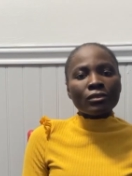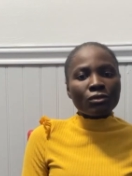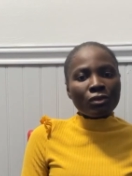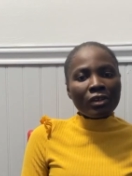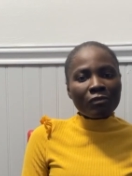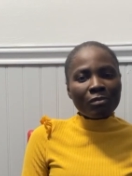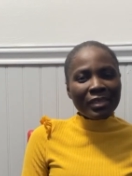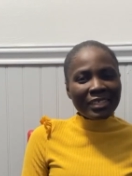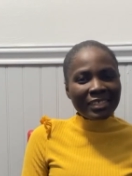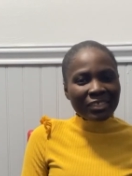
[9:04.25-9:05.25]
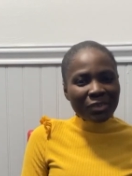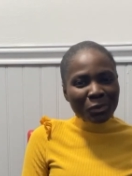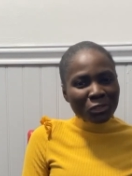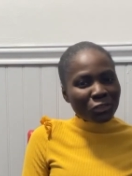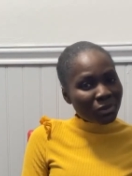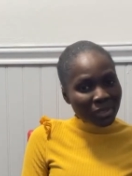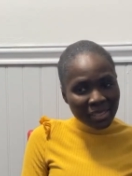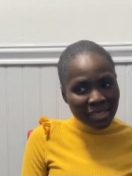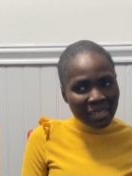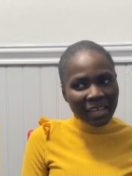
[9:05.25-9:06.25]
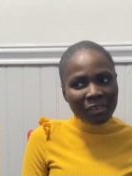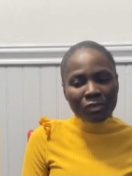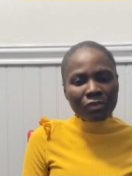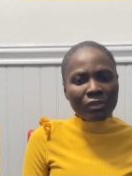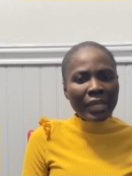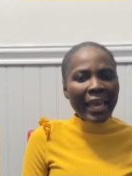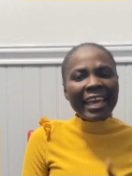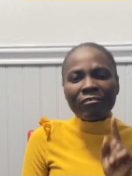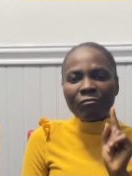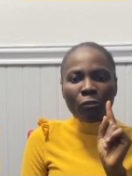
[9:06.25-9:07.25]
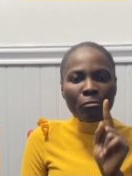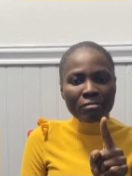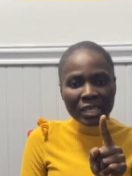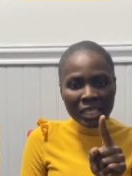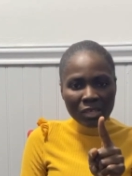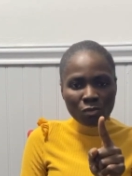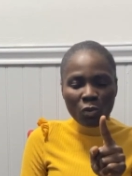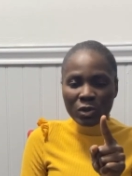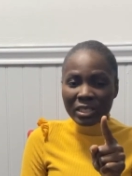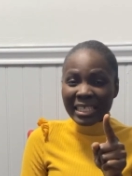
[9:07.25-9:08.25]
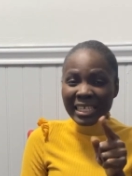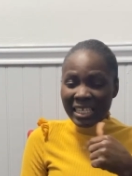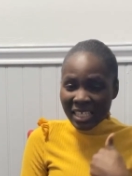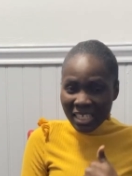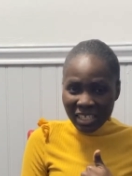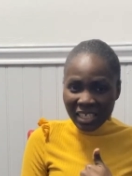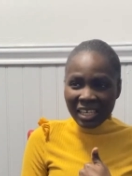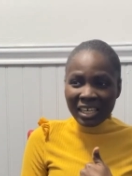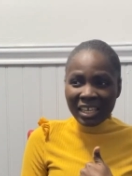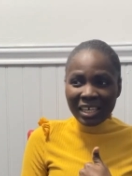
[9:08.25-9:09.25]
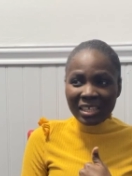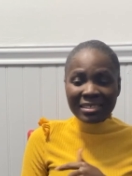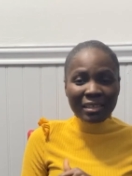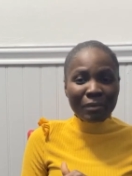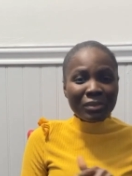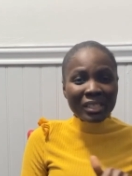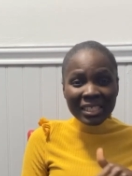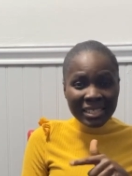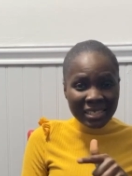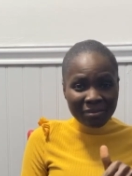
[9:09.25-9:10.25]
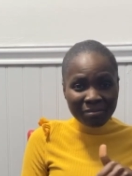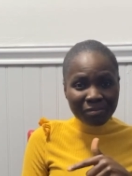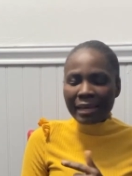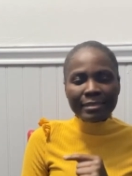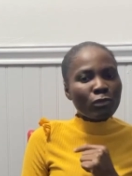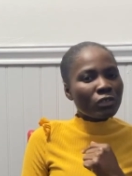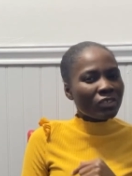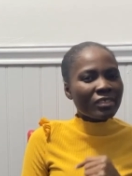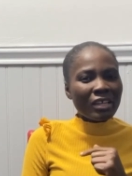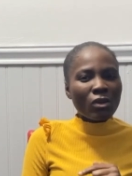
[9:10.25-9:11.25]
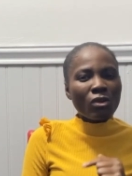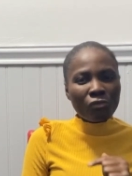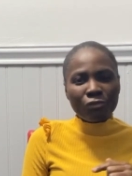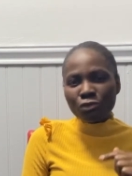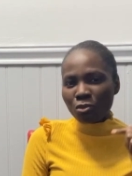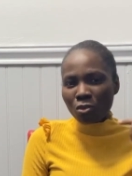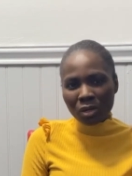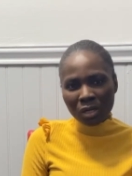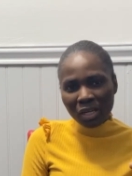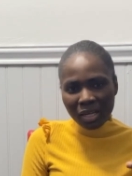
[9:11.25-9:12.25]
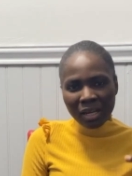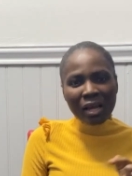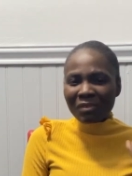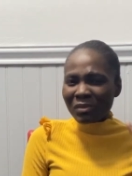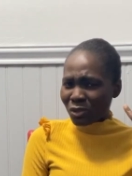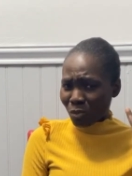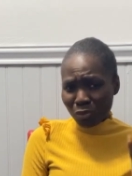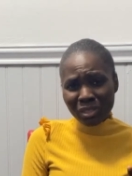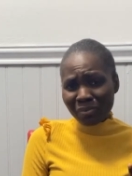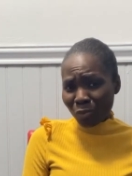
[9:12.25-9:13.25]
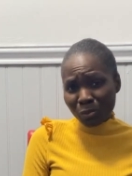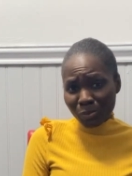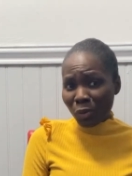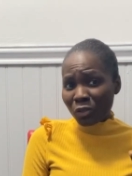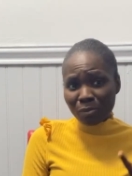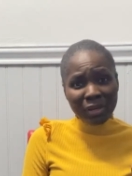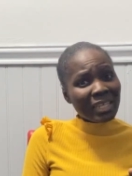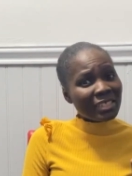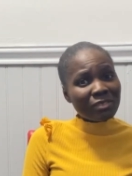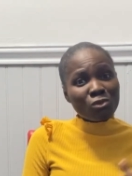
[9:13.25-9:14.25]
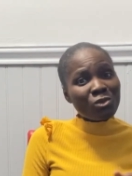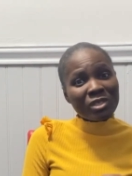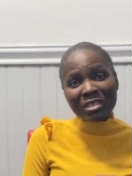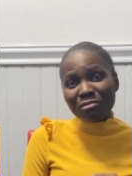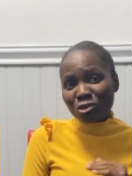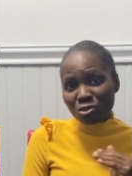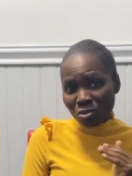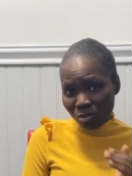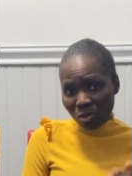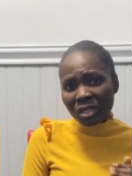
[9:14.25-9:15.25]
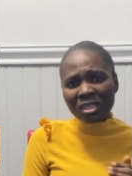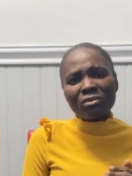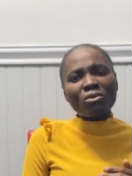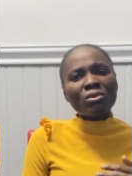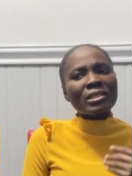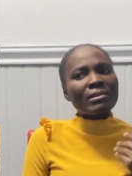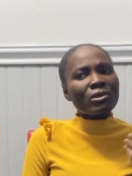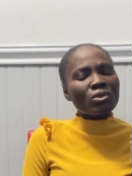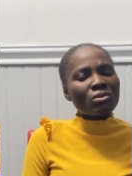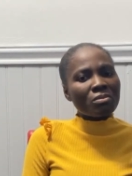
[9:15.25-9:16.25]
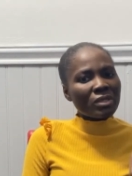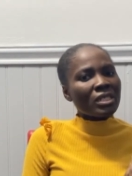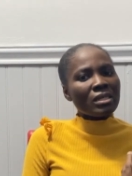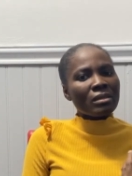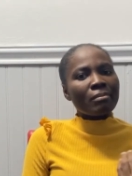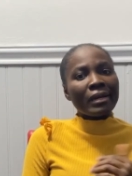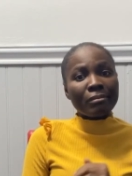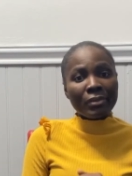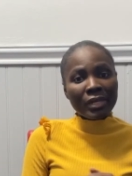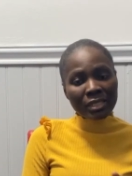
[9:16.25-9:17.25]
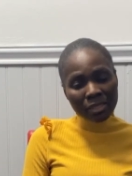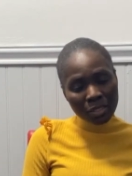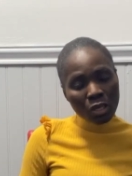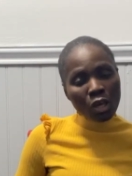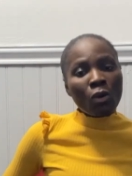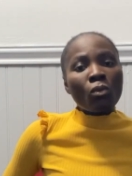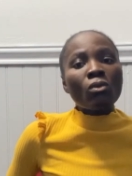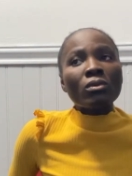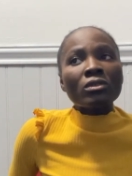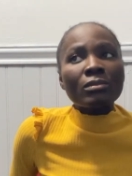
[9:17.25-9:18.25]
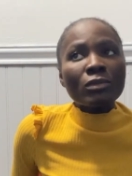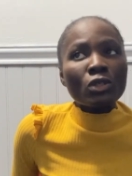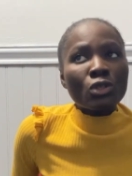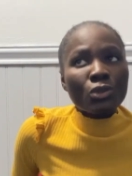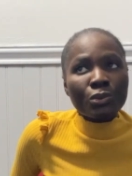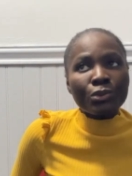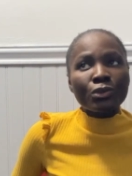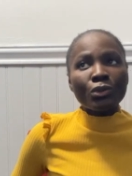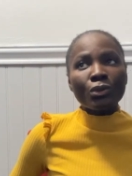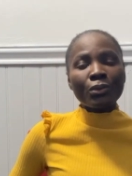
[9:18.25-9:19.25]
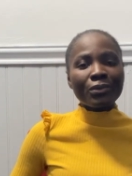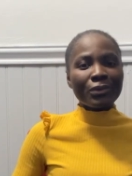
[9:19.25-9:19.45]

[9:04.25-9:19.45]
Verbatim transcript: you have many opportunities and everything and for me what was key is stability as much as I love to work, I have a supportive husband who wants me to work, who wants me to be my best, who wants me to, you know,